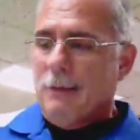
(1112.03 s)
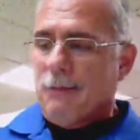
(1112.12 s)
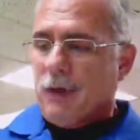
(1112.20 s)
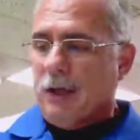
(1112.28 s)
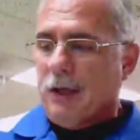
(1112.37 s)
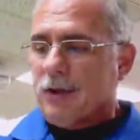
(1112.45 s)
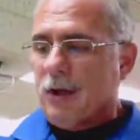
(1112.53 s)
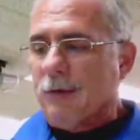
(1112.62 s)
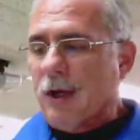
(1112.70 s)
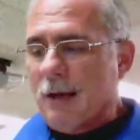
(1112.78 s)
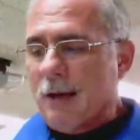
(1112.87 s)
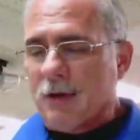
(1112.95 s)
And
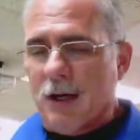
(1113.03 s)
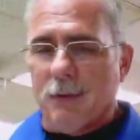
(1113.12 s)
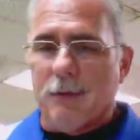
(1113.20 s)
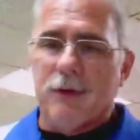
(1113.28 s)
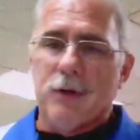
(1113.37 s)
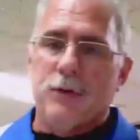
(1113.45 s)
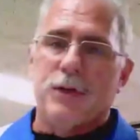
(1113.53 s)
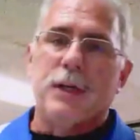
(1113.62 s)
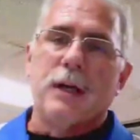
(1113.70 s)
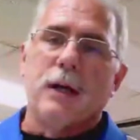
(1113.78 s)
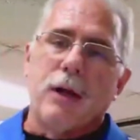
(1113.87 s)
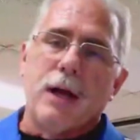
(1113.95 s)
sometimes that review
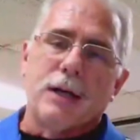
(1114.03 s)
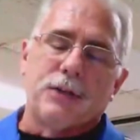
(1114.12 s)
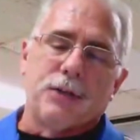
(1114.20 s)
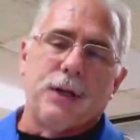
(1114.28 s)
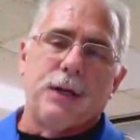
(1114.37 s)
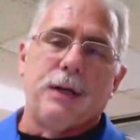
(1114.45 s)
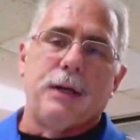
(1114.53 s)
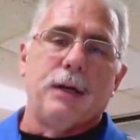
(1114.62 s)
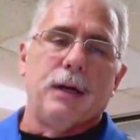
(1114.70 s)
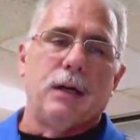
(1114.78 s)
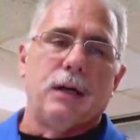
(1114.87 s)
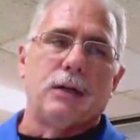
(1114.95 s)
sheet I'll actually
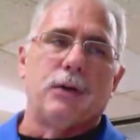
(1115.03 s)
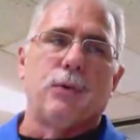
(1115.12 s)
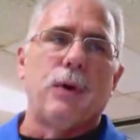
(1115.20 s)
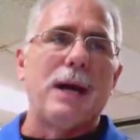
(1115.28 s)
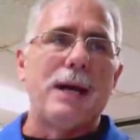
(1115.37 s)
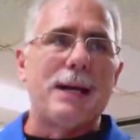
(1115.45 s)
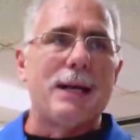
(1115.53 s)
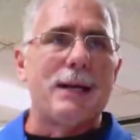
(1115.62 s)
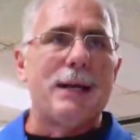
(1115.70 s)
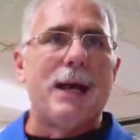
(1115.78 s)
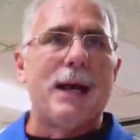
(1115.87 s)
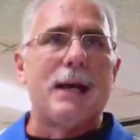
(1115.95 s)
grade it
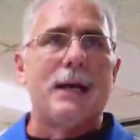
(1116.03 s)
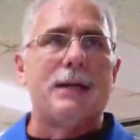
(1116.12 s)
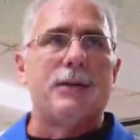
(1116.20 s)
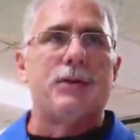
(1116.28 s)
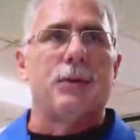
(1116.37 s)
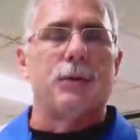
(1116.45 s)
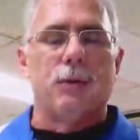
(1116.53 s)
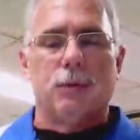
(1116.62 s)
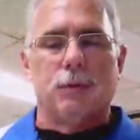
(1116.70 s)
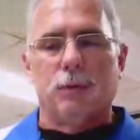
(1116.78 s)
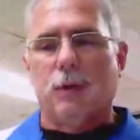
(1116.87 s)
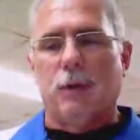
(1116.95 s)
as
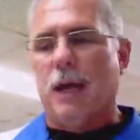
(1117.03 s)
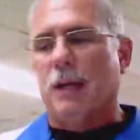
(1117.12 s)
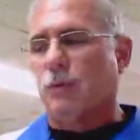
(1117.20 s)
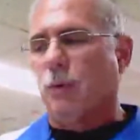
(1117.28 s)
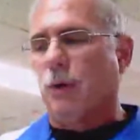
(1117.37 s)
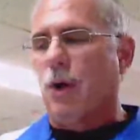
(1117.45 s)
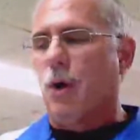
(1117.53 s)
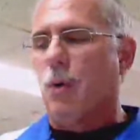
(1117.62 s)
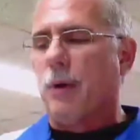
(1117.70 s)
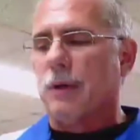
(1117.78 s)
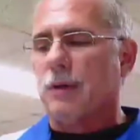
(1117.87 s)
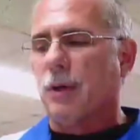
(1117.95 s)
we're
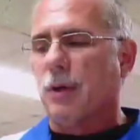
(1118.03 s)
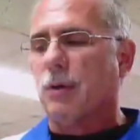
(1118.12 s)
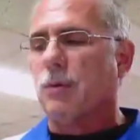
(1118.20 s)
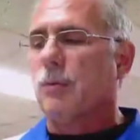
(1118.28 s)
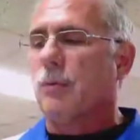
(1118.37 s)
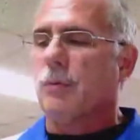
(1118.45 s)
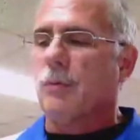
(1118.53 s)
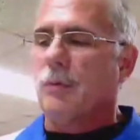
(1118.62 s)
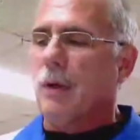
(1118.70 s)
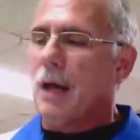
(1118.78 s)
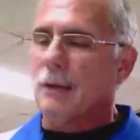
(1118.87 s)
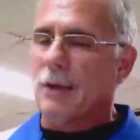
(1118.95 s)
going. So
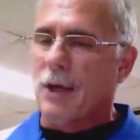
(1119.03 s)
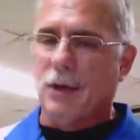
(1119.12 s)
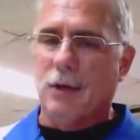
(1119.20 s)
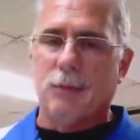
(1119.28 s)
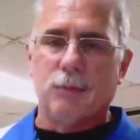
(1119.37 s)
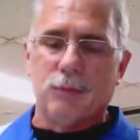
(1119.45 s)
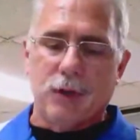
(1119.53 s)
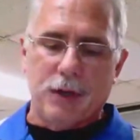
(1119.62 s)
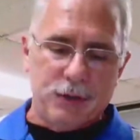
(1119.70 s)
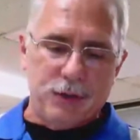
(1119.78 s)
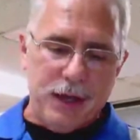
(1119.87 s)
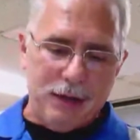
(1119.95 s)
I'll tell them they
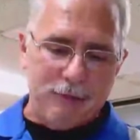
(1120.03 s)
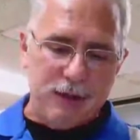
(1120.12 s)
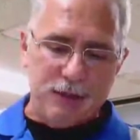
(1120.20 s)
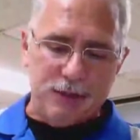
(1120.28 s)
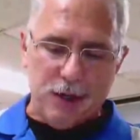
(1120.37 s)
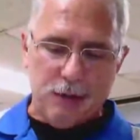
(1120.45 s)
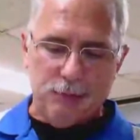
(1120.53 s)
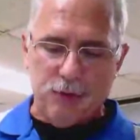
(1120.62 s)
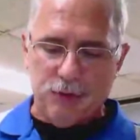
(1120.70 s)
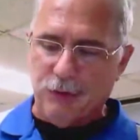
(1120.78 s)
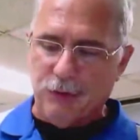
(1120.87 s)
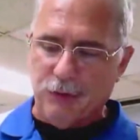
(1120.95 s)
should have these
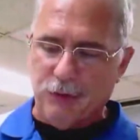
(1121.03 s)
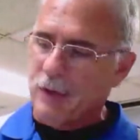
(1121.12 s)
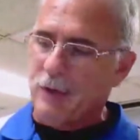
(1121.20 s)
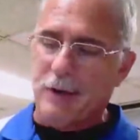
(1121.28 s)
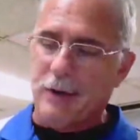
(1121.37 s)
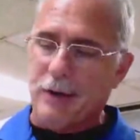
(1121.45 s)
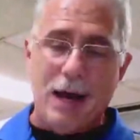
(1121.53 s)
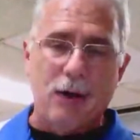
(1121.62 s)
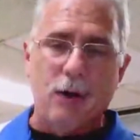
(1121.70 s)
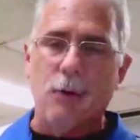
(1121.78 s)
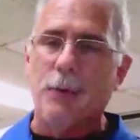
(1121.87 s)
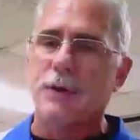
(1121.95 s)
numbers filled in, and they're not
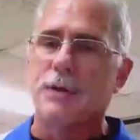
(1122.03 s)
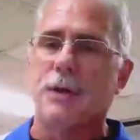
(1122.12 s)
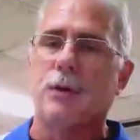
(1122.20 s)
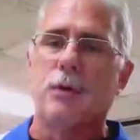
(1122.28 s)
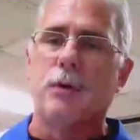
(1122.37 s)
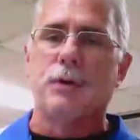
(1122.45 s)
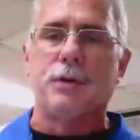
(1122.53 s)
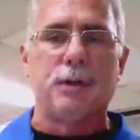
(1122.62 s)
always in order.